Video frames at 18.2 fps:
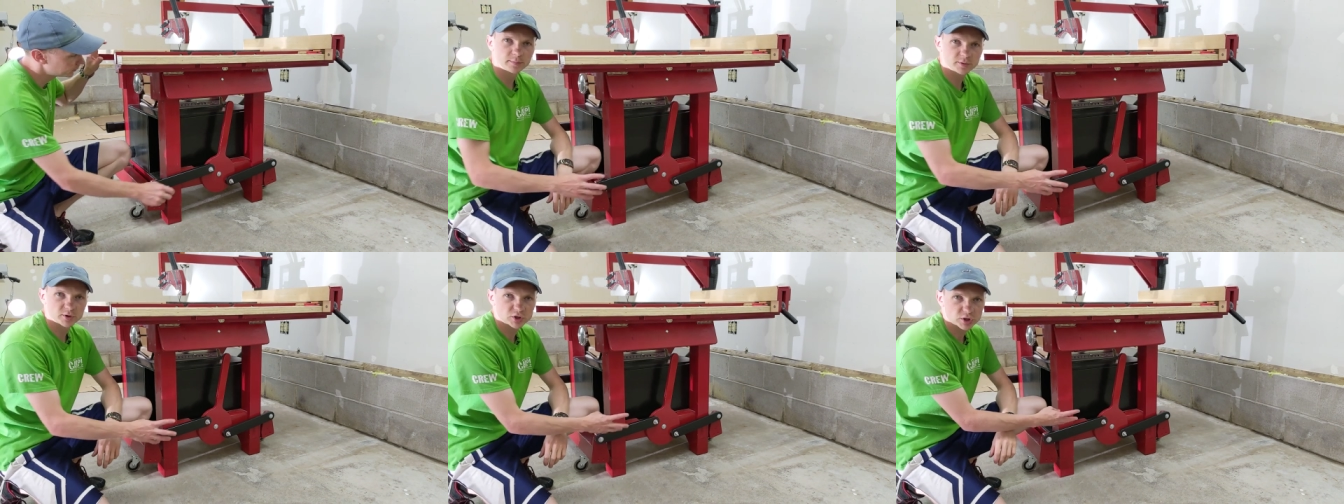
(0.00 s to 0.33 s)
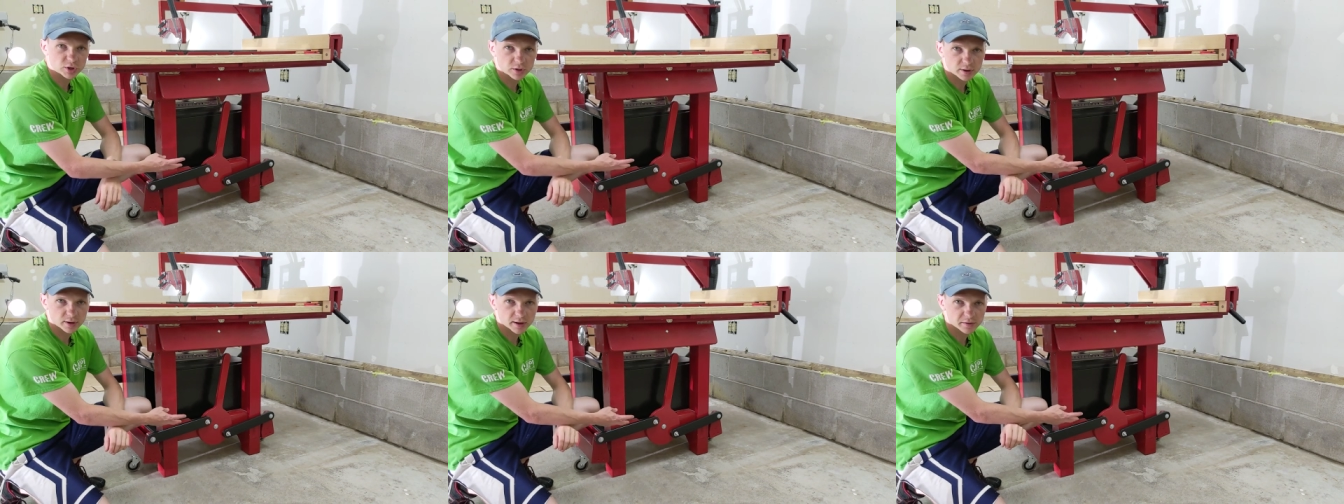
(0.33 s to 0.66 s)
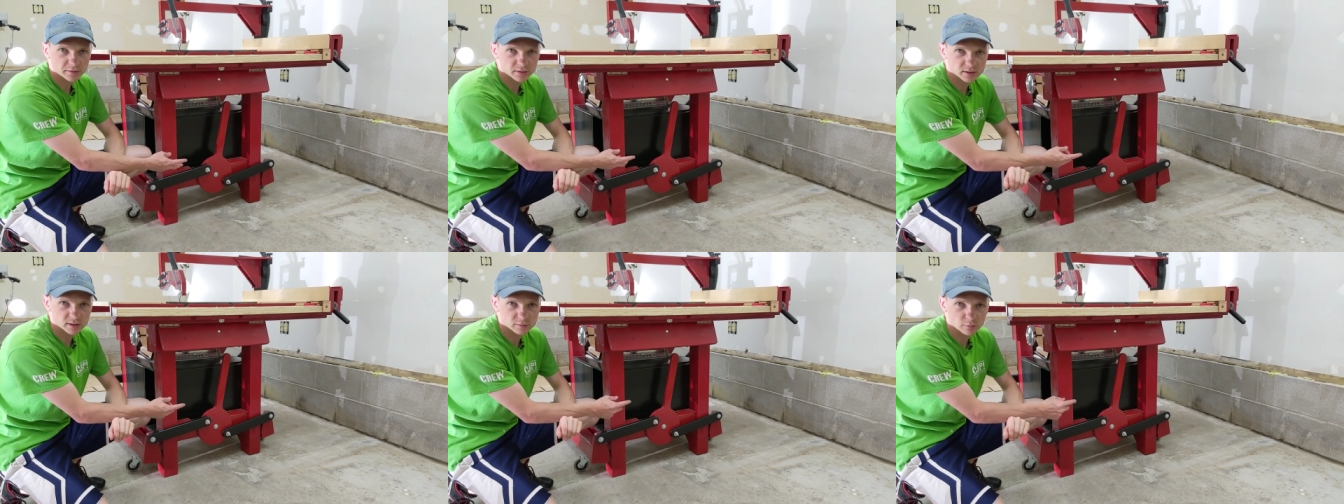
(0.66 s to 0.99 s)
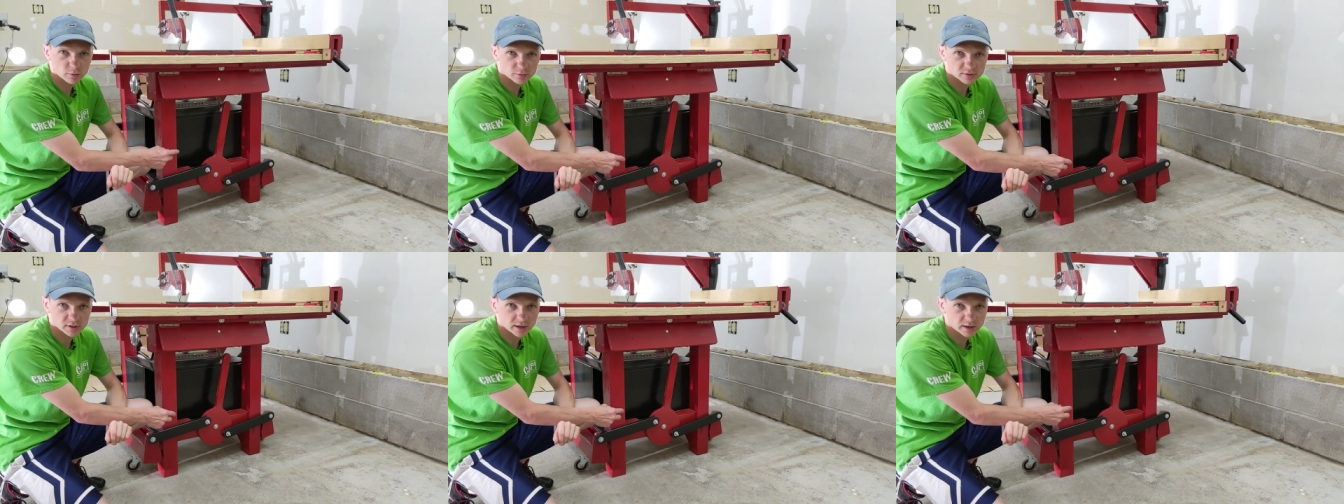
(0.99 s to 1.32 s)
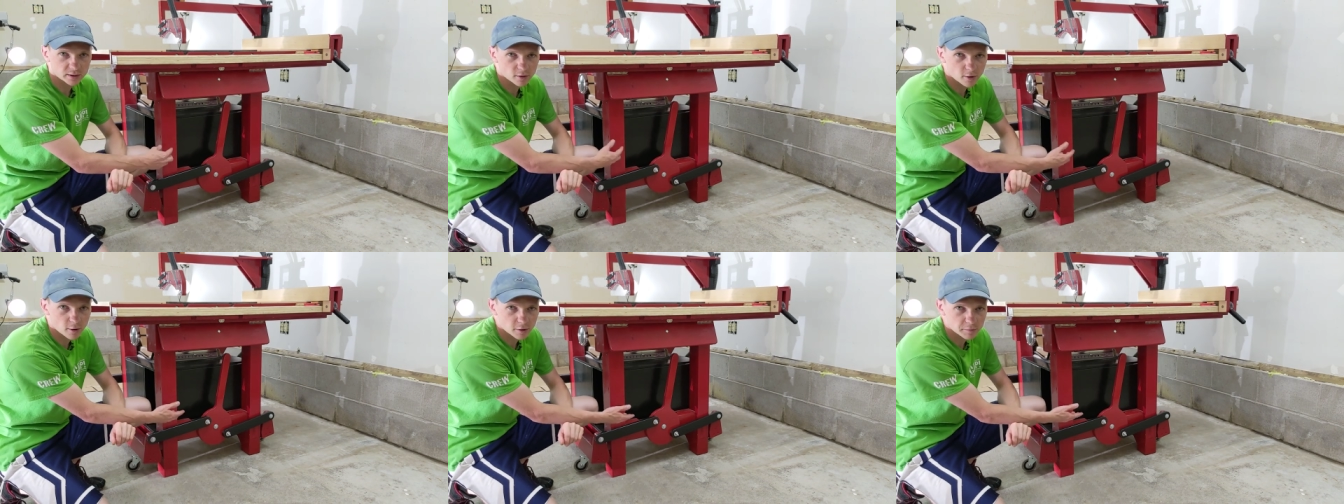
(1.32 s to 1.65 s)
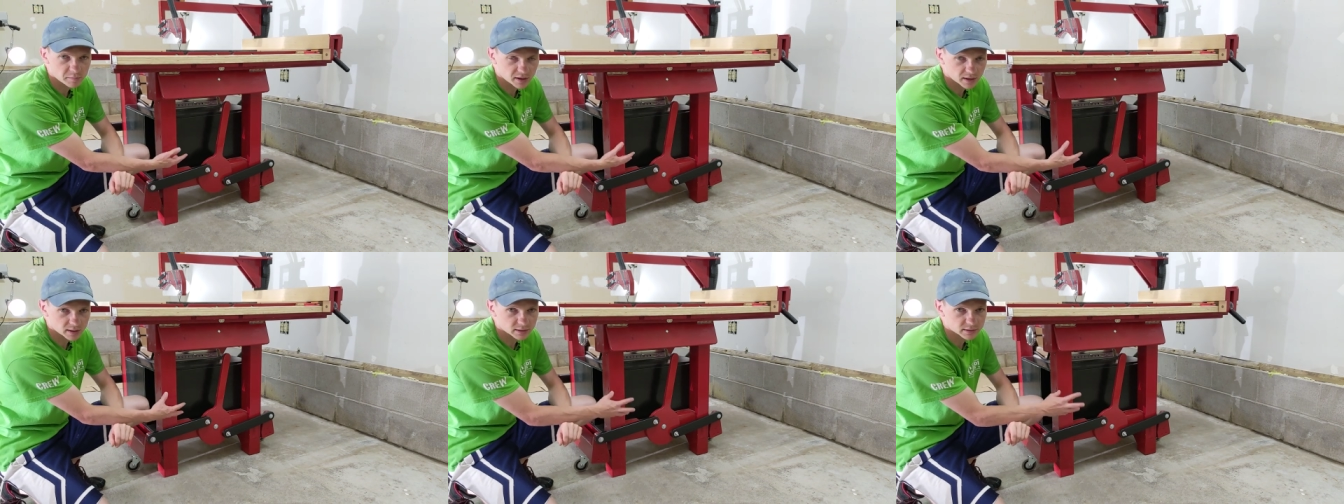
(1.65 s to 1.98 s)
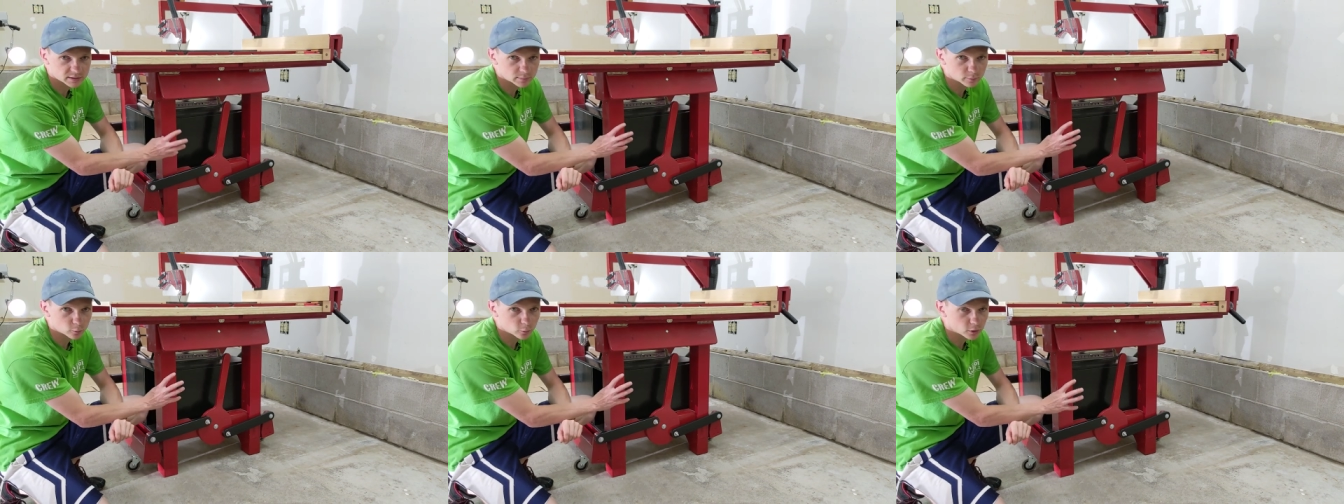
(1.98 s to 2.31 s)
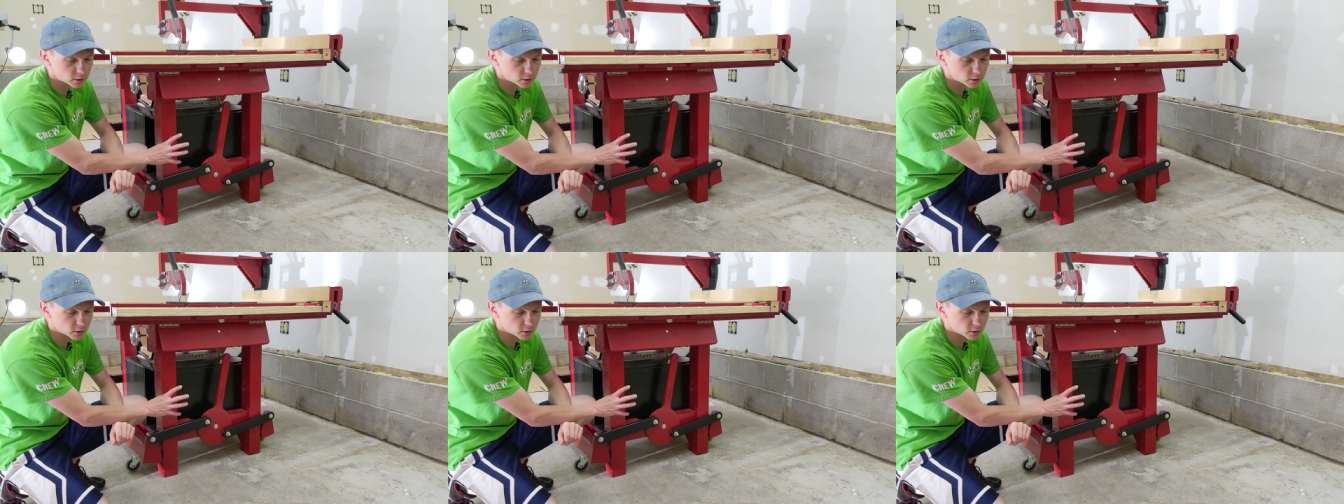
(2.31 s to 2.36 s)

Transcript: Let me show you how this rotating arm mechanism